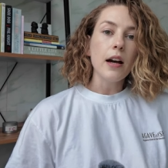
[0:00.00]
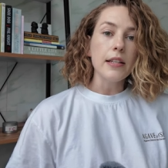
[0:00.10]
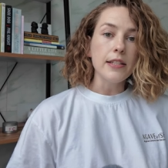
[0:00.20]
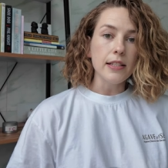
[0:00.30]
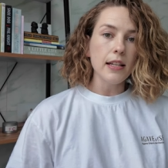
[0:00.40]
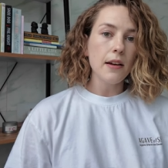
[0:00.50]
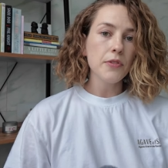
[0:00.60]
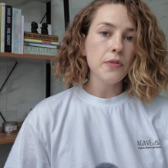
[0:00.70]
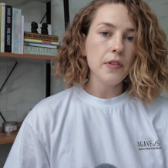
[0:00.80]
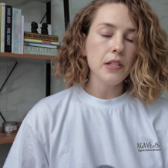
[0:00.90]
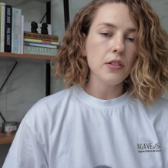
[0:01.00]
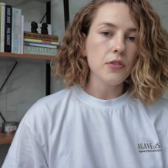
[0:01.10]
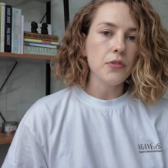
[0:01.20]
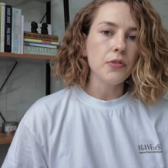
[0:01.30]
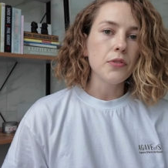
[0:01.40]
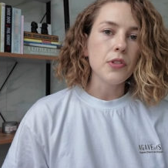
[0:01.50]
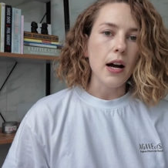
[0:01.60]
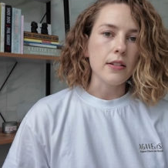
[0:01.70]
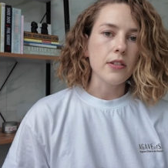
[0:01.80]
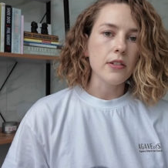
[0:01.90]
I did have to visit 2
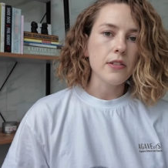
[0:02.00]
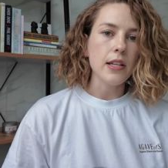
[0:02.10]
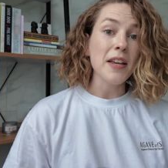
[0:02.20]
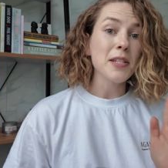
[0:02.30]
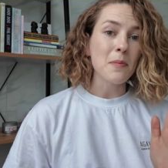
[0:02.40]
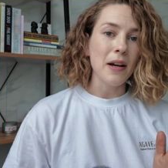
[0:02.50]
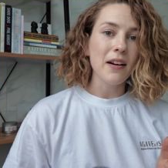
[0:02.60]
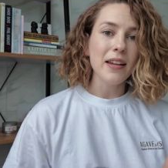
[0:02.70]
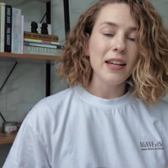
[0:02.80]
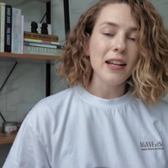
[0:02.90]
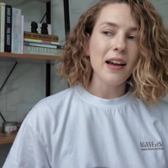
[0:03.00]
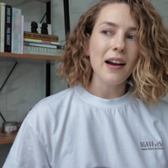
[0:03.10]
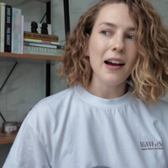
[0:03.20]
doctors. As an American,